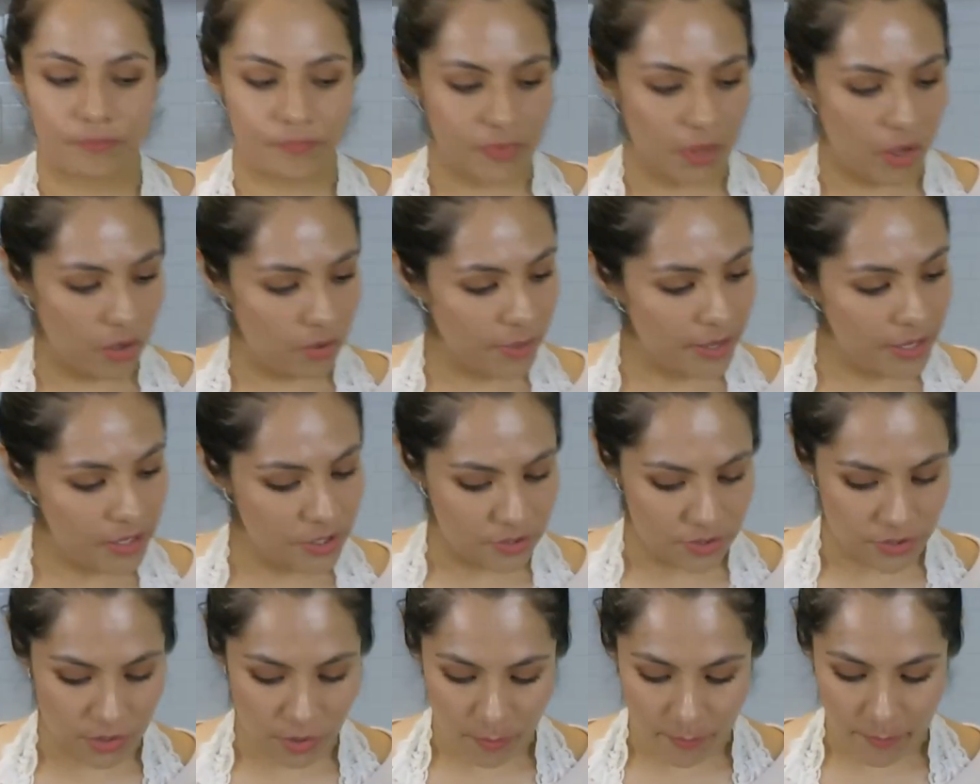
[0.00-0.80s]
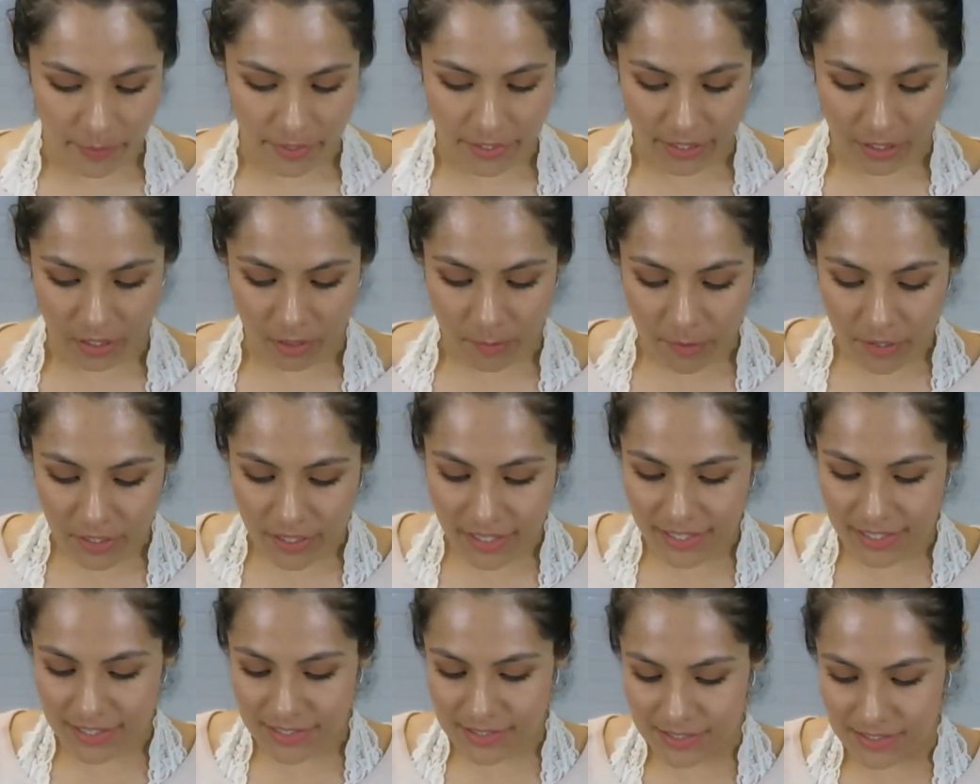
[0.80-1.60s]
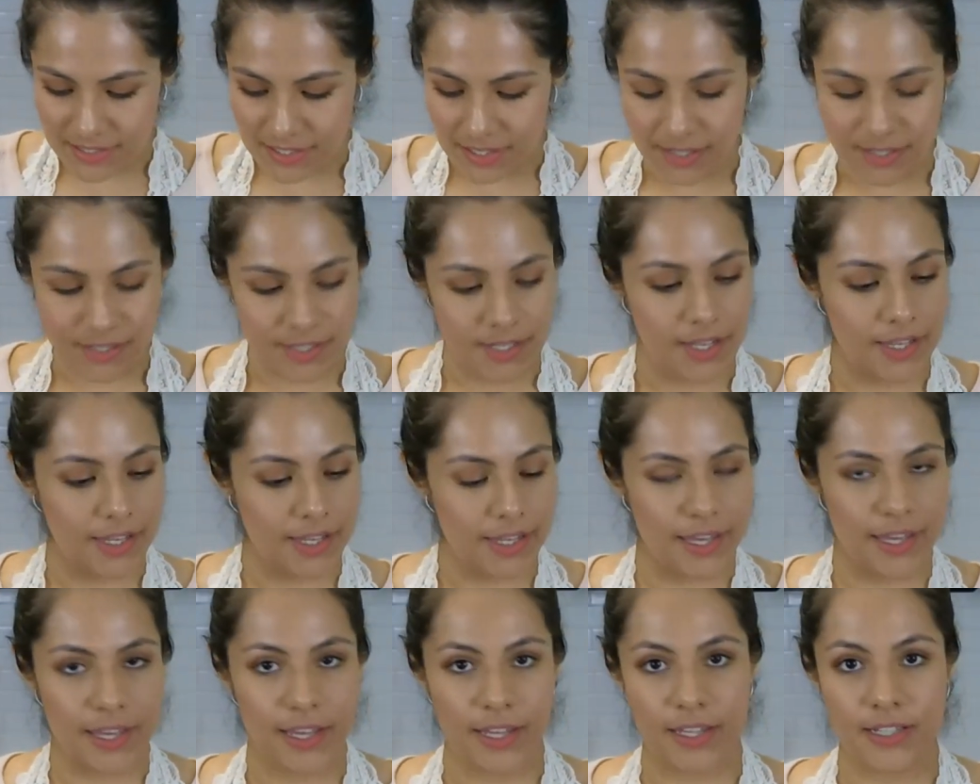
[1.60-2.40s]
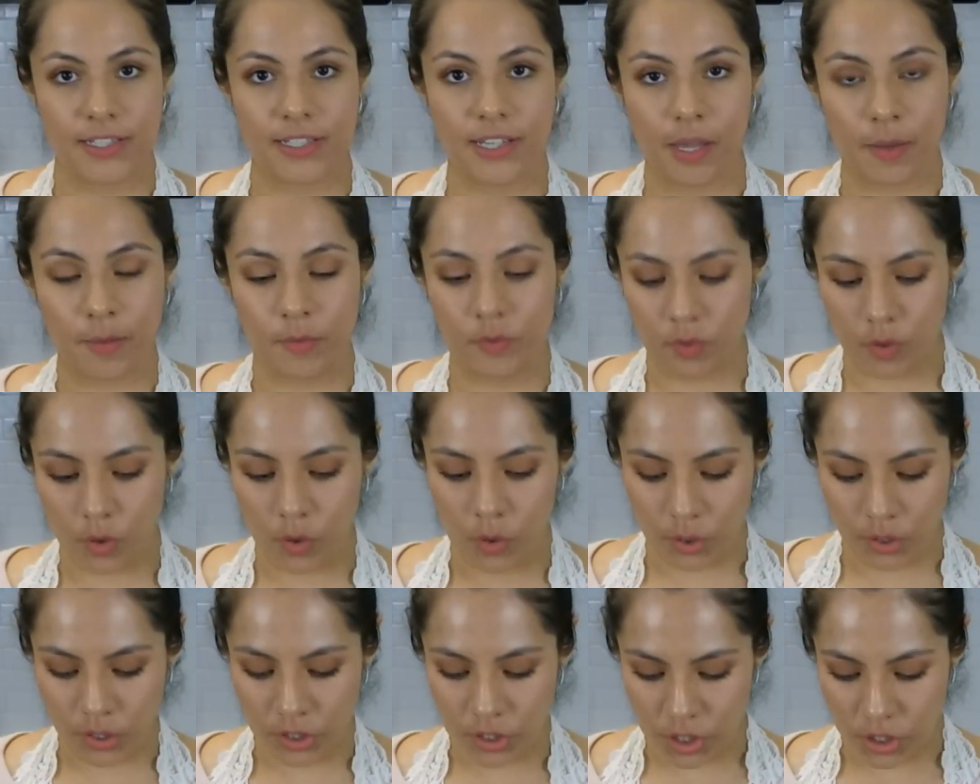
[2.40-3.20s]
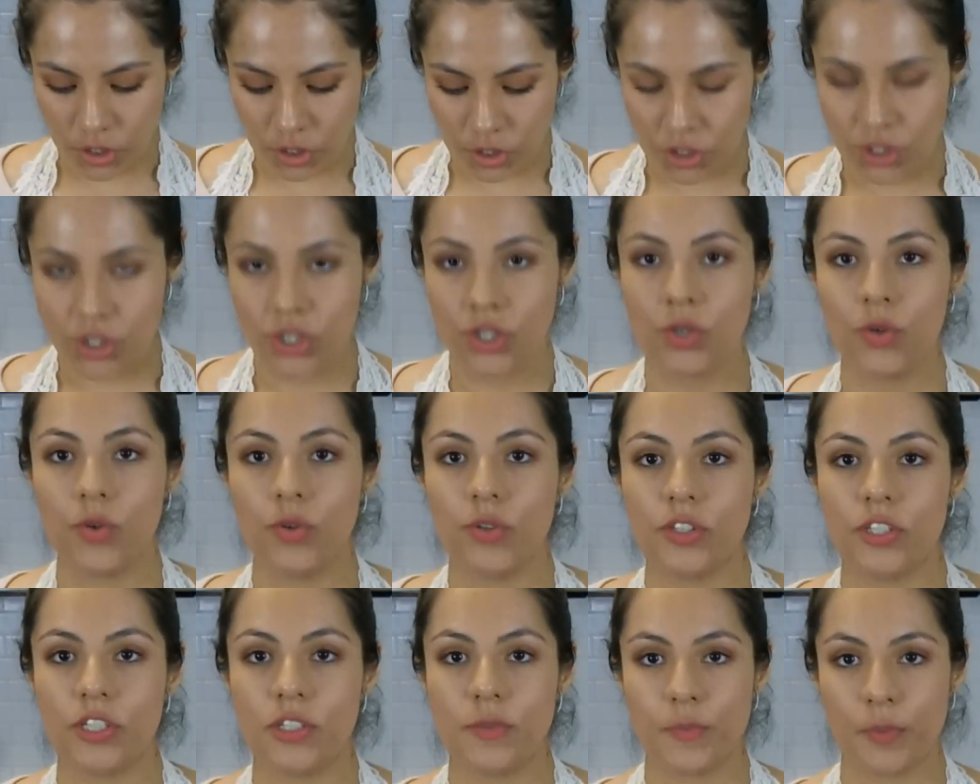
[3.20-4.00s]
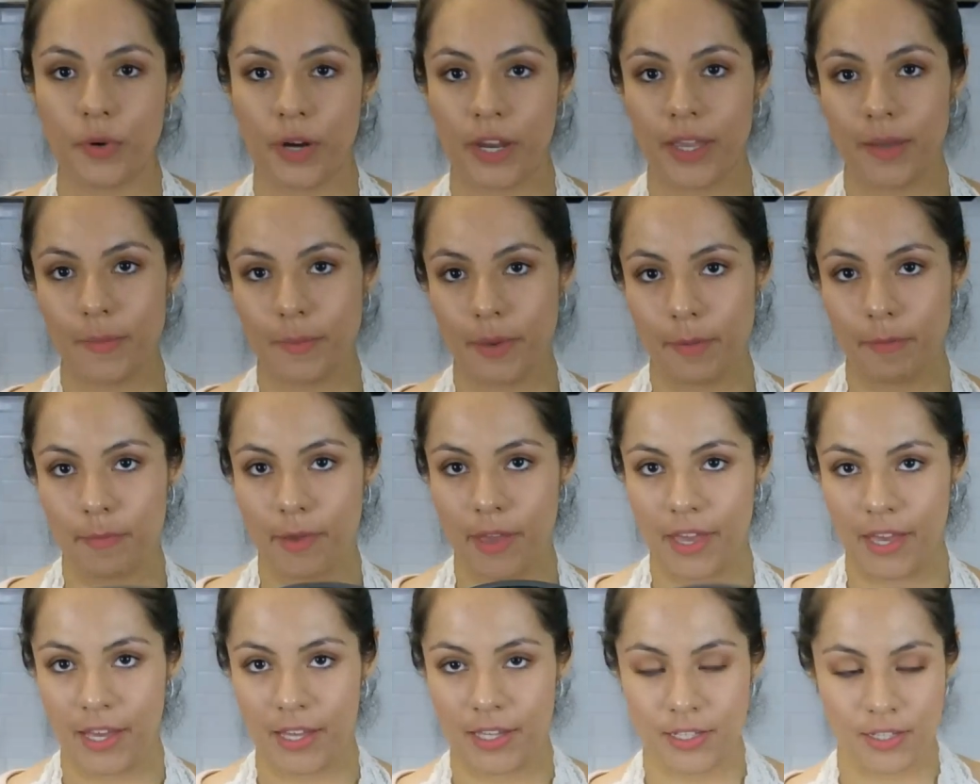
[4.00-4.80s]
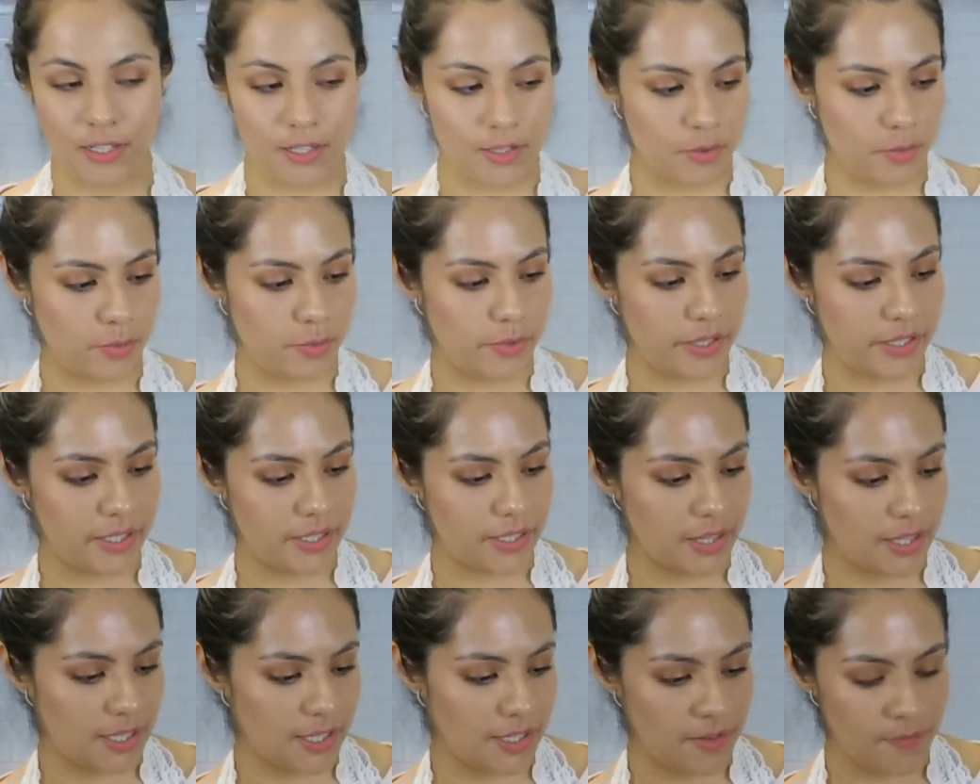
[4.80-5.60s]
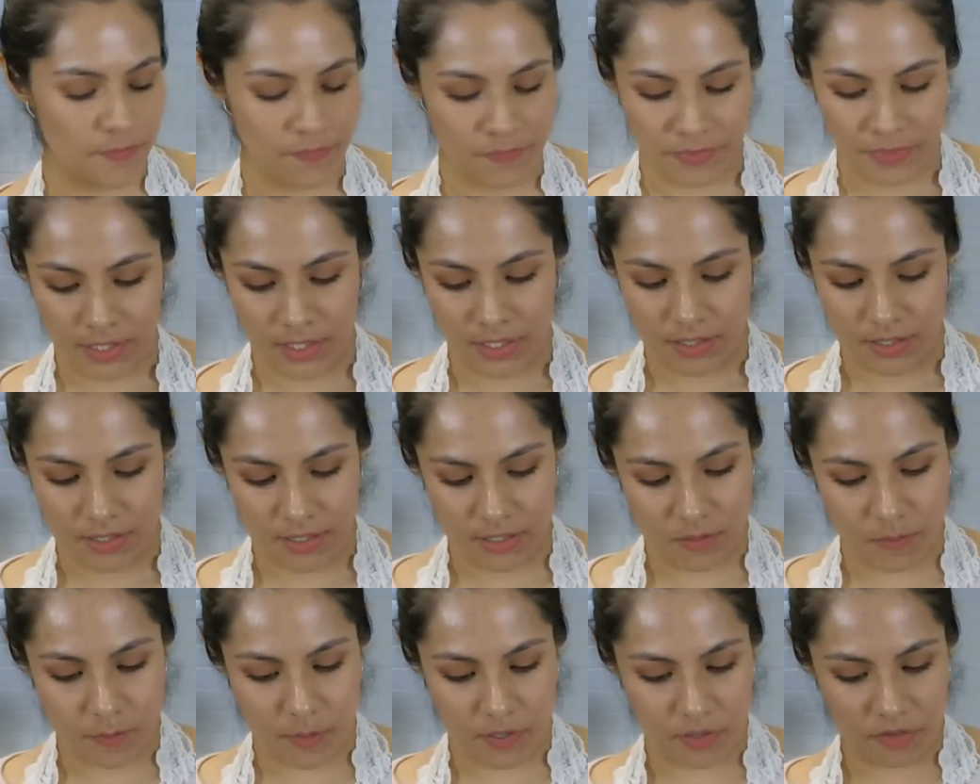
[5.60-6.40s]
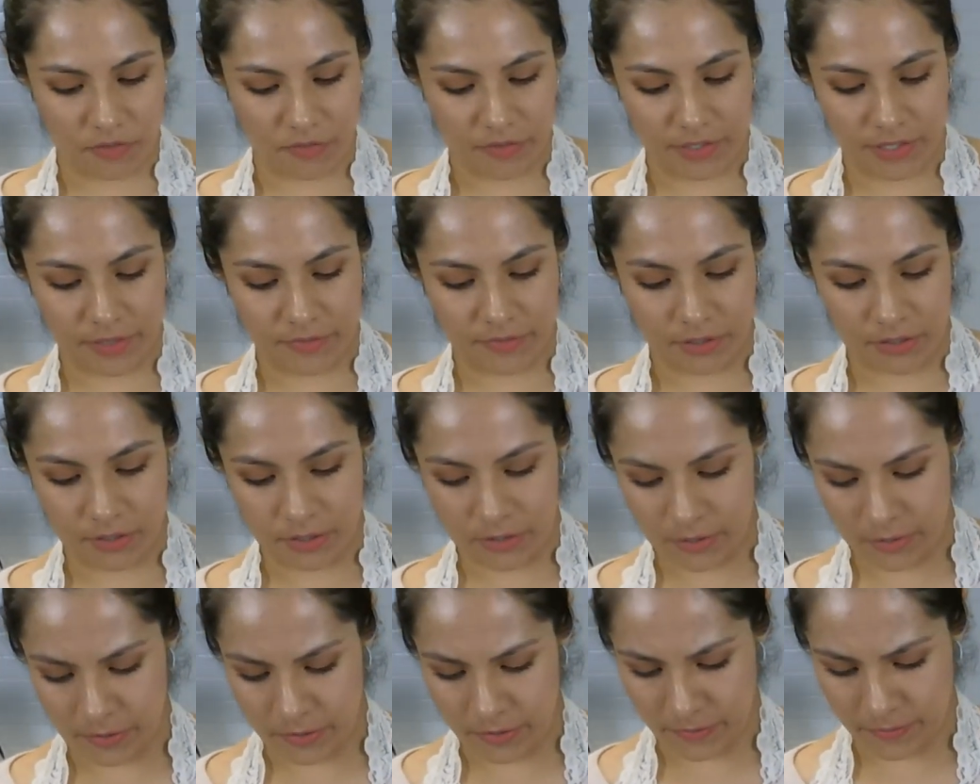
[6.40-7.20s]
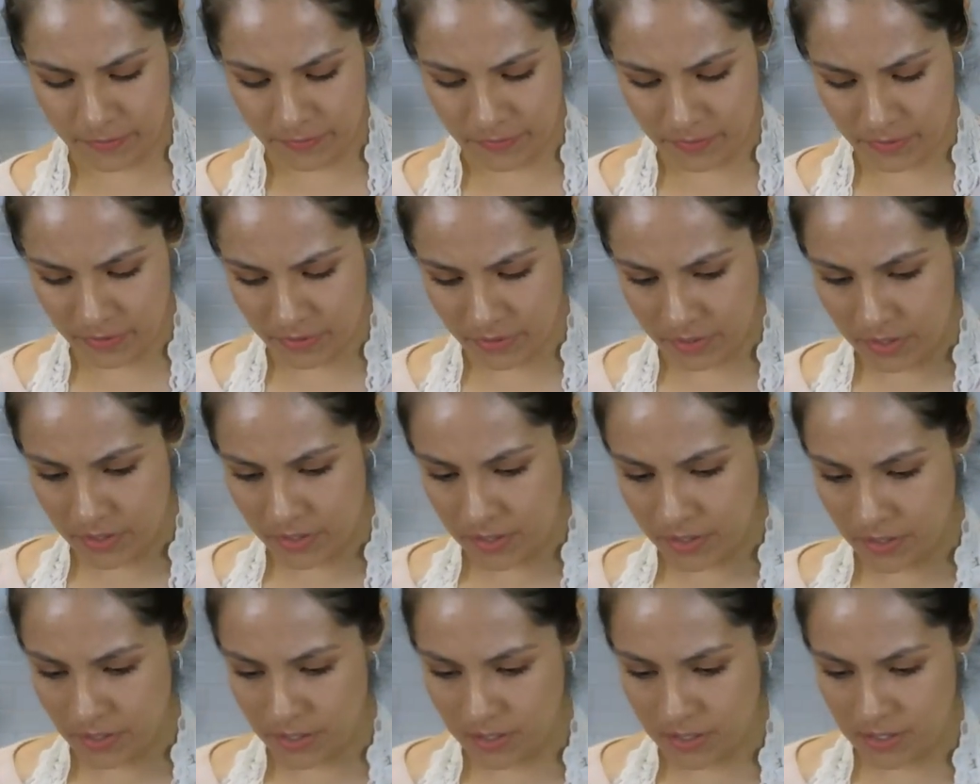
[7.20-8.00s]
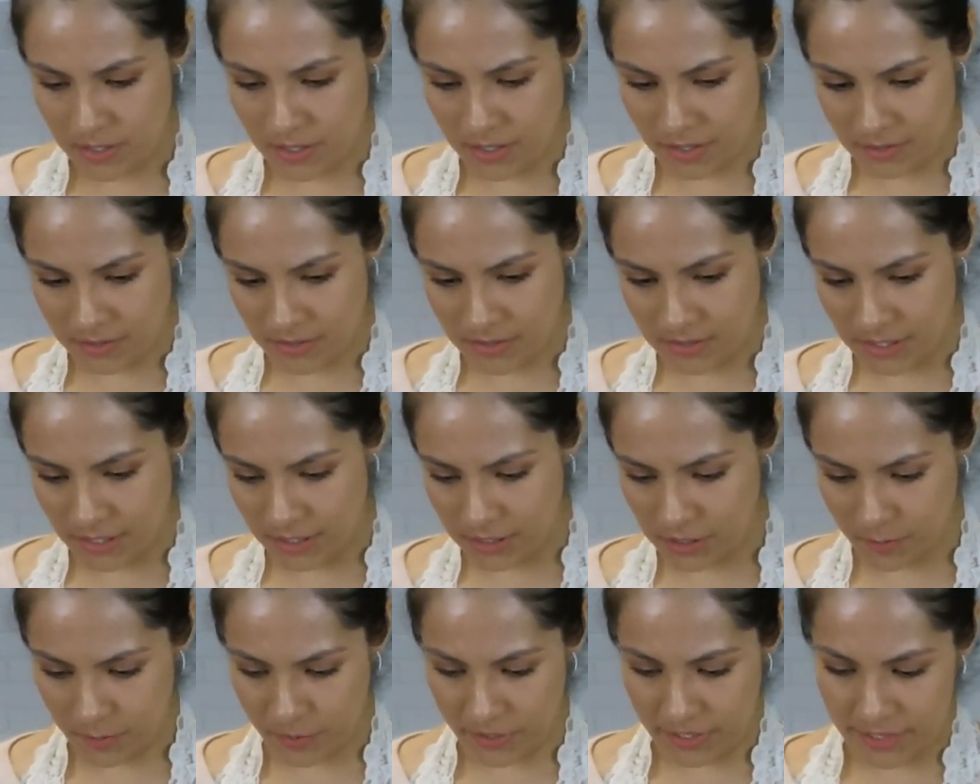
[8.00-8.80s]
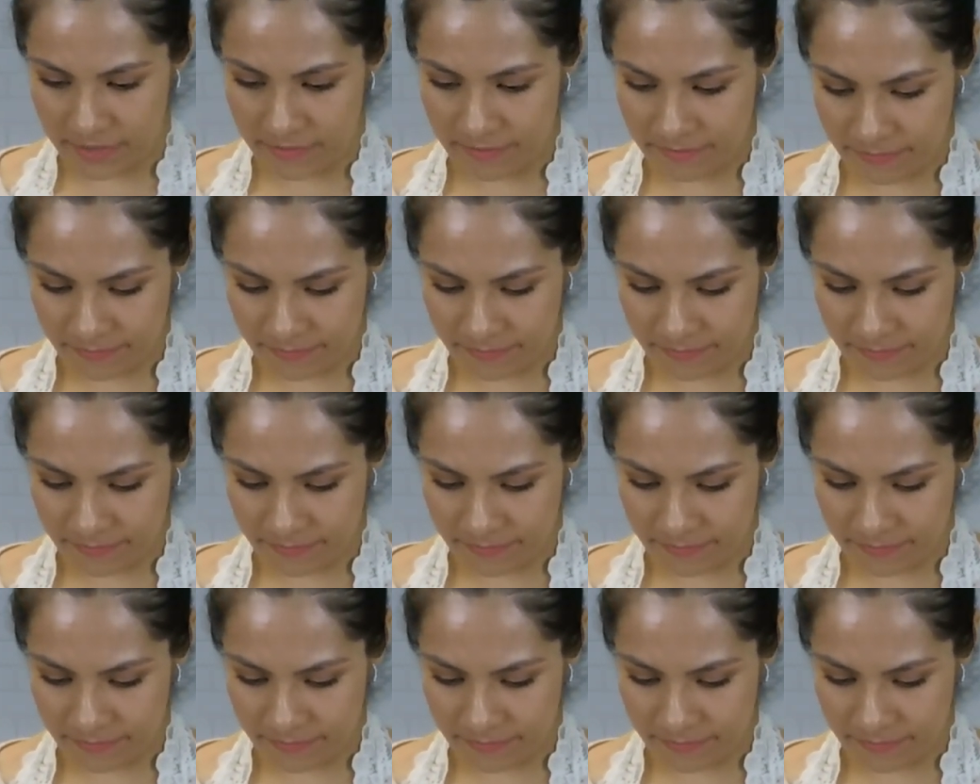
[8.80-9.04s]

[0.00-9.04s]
alright. So my caramel is done, and I'm going to spray my pan with this butter flavor non-stick spray.